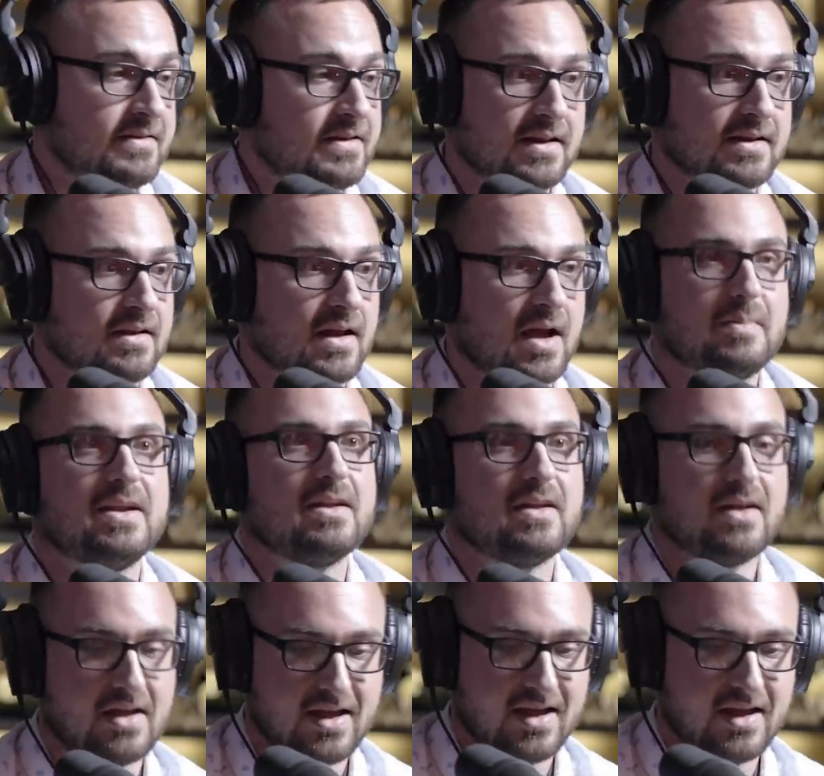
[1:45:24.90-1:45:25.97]
it, I mean,
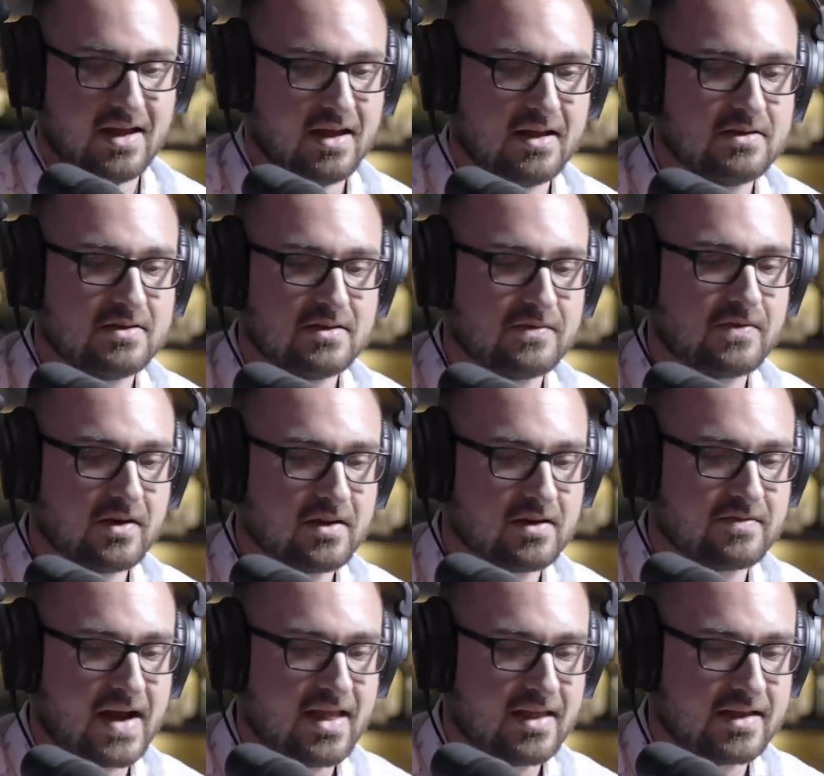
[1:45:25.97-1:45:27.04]
and to
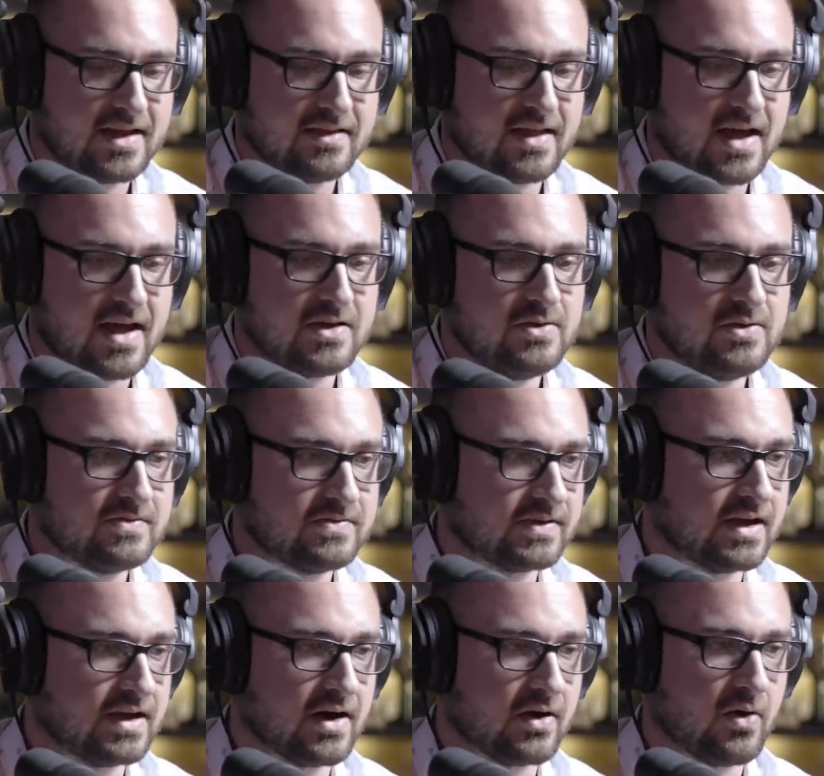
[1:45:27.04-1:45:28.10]
further validate that, you've
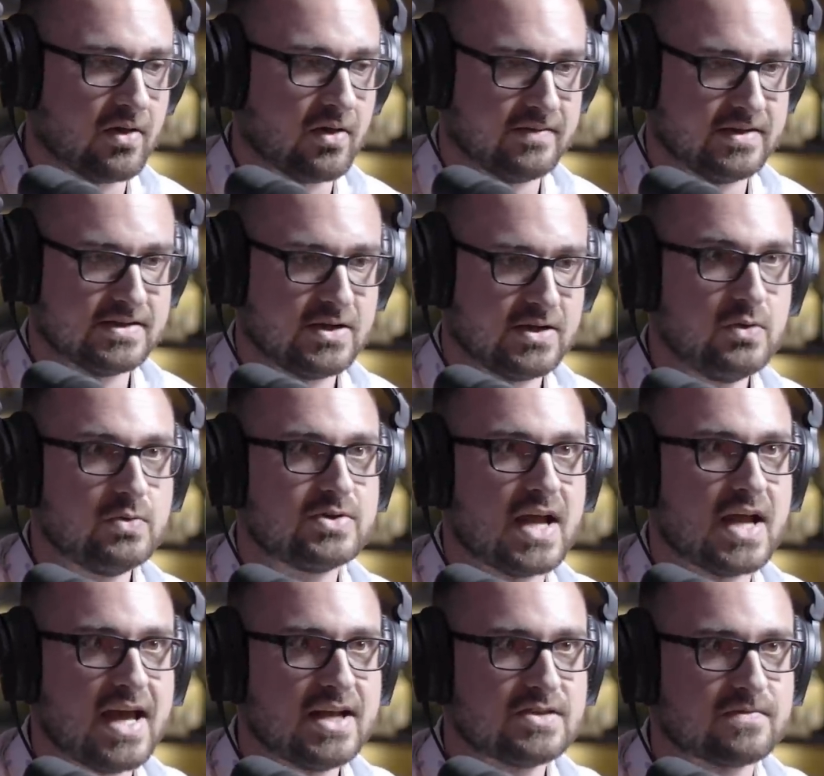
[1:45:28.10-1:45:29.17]
got all of these huge
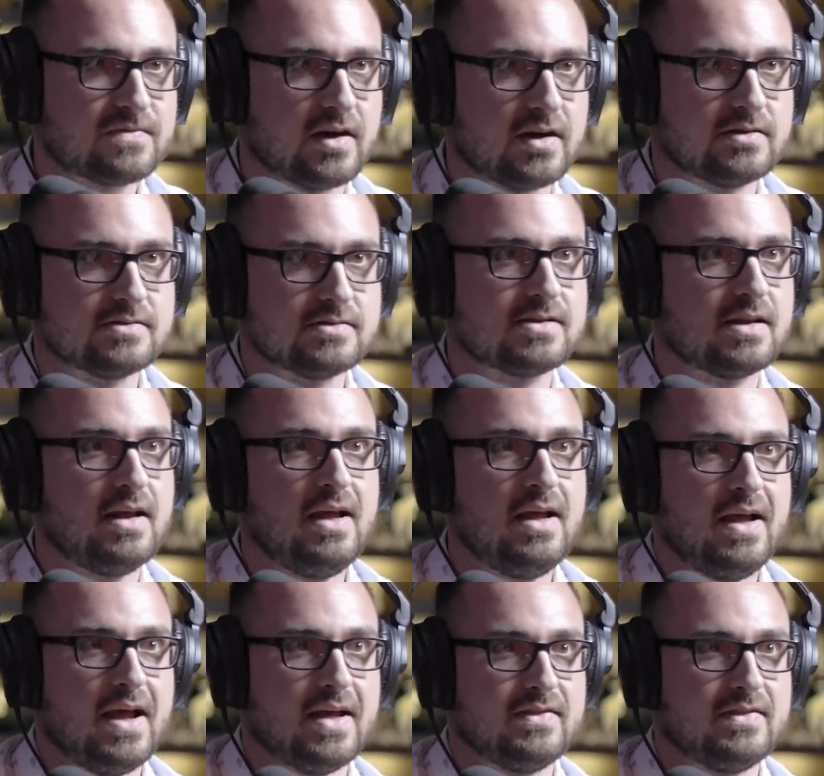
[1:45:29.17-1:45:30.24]
hedge funds
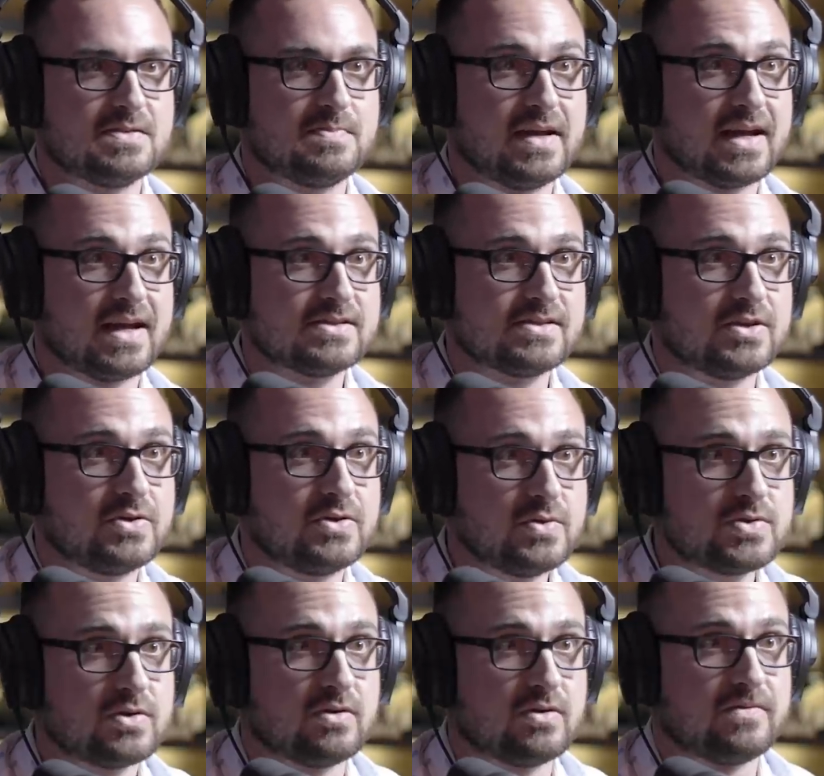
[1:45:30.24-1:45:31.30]
and these big
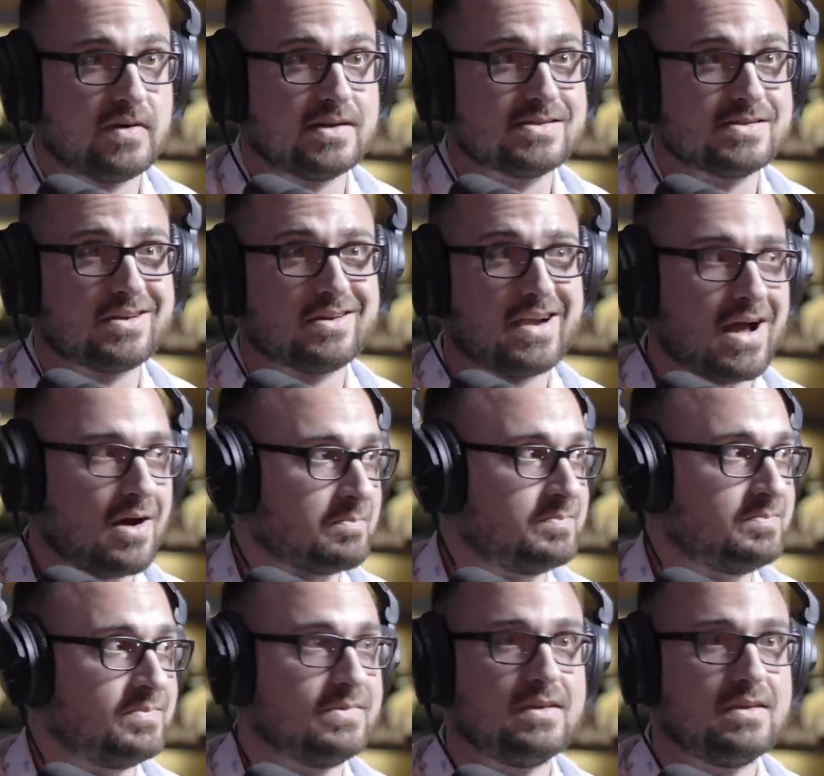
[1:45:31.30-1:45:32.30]
institutional funds that are now